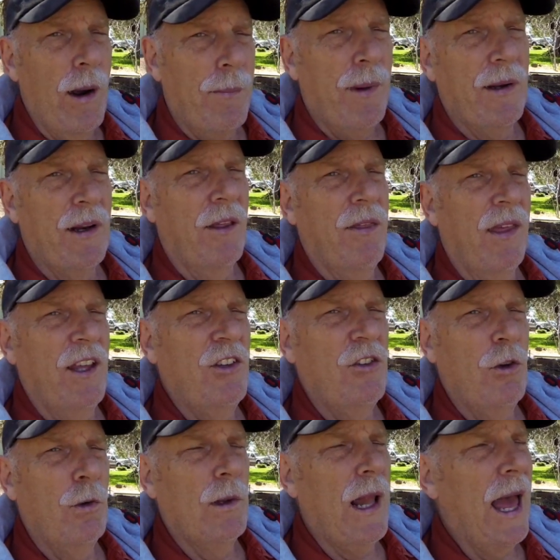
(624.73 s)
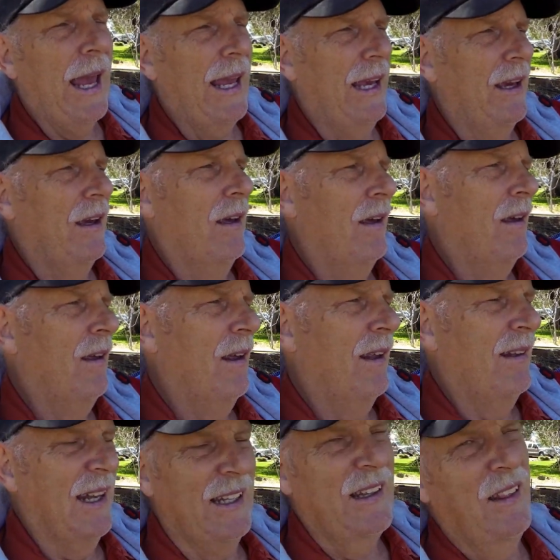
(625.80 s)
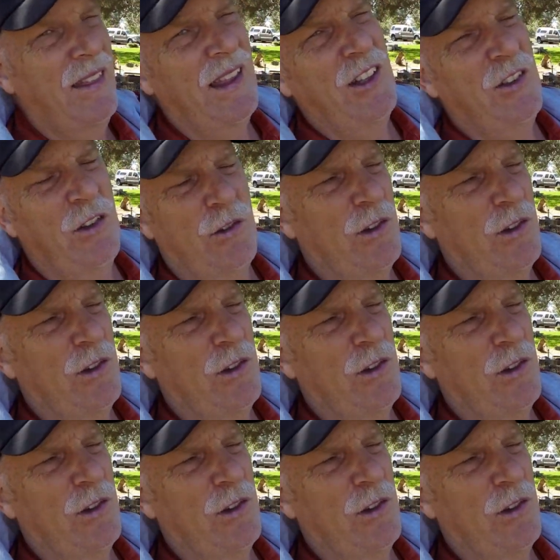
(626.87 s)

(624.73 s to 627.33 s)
up on, the things you like, not the things you